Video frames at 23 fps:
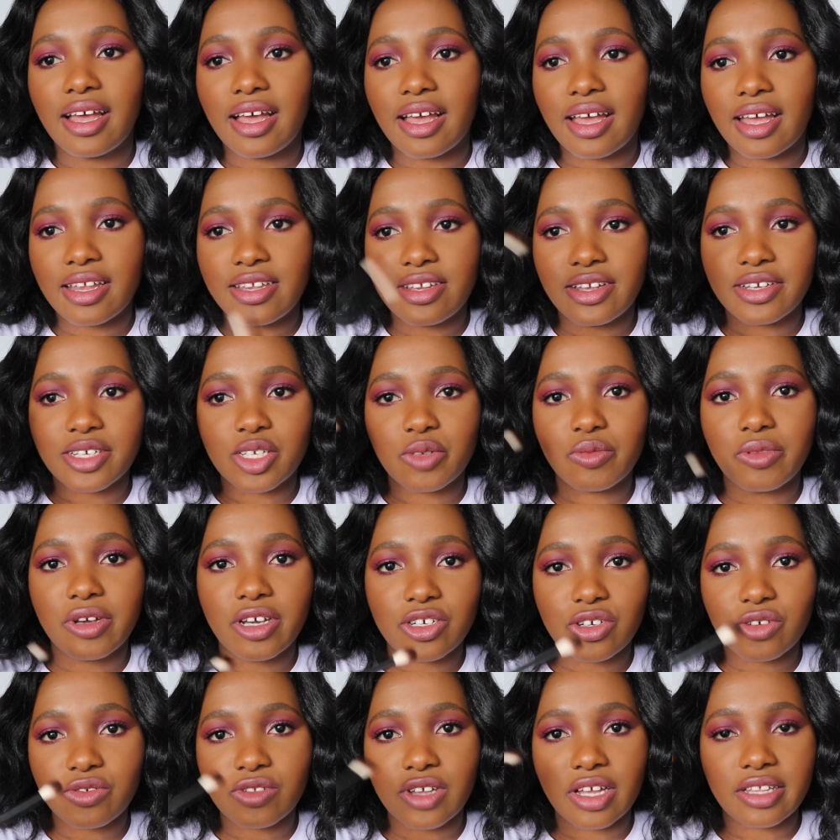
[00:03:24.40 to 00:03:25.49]
and just make
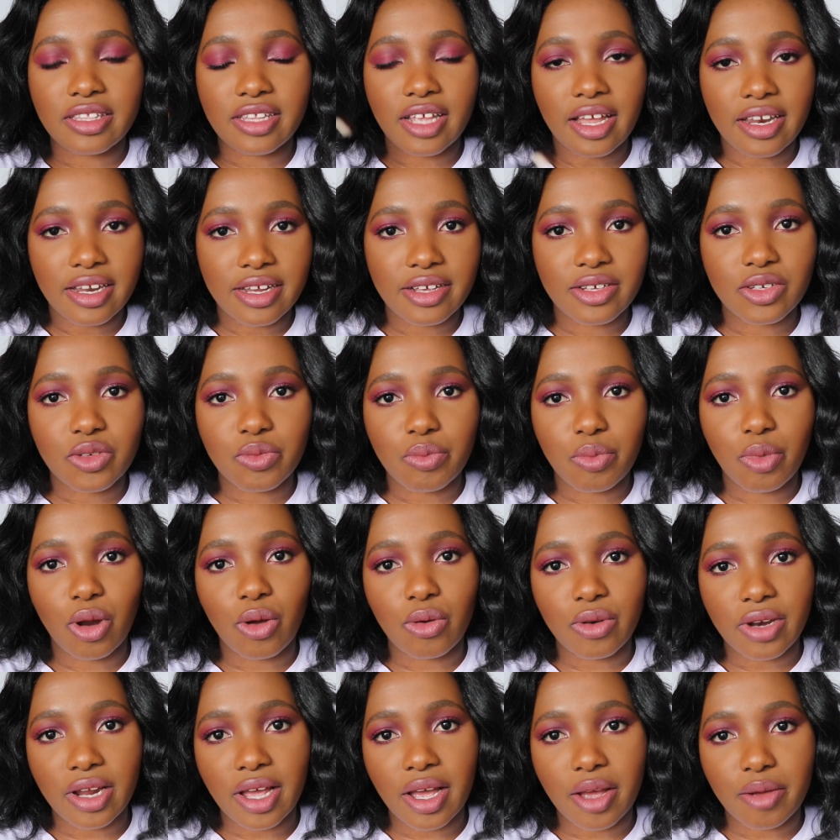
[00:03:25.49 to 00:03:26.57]
sure that that is
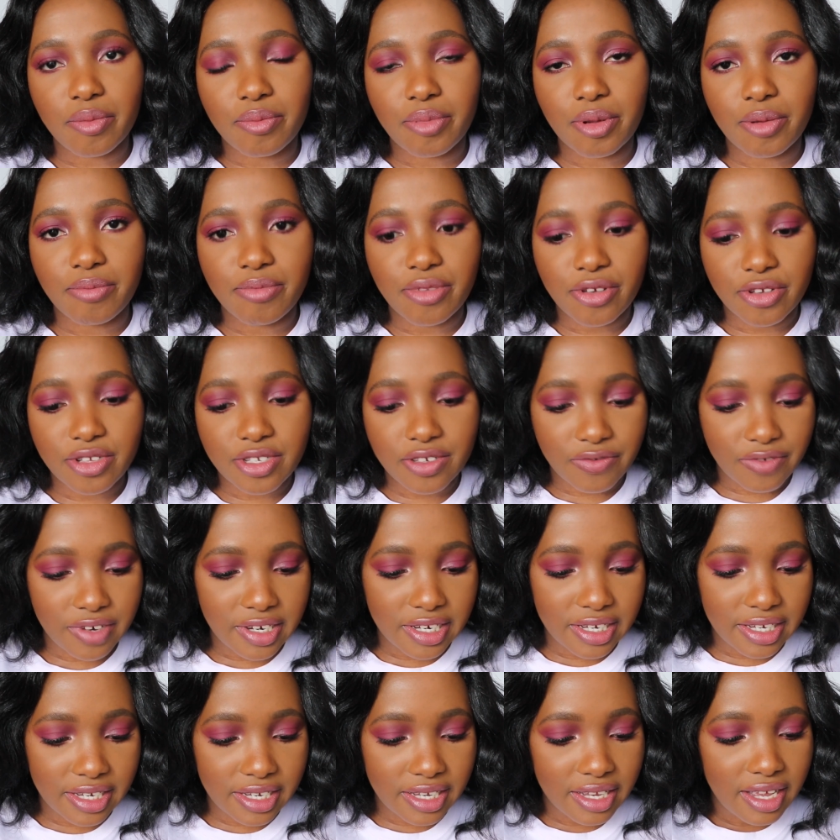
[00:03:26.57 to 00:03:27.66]
blown up
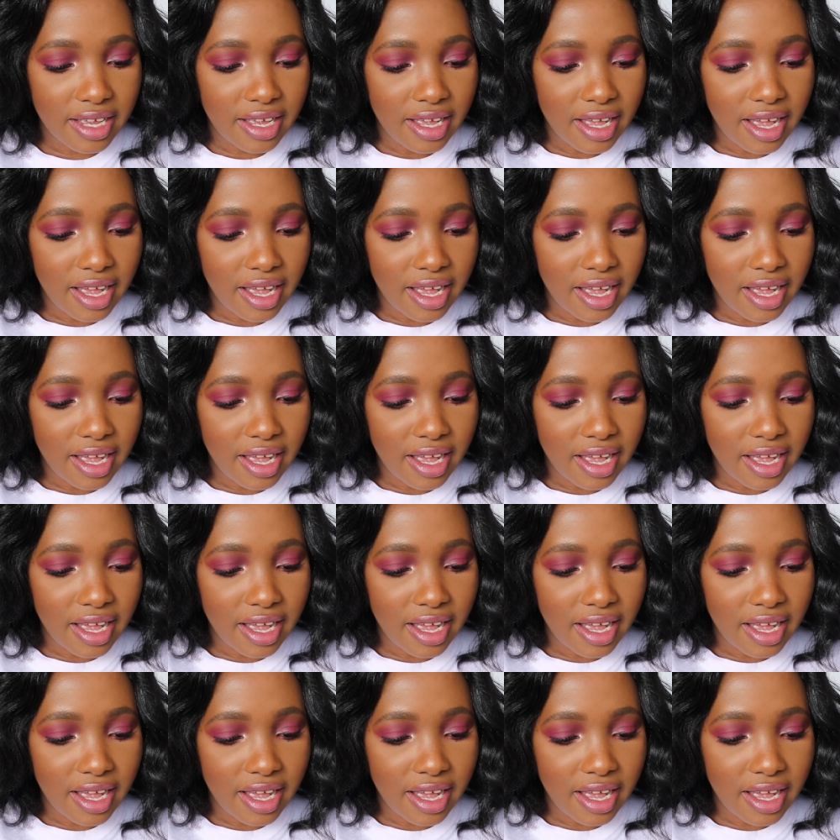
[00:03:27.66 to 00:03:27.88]
beautifully.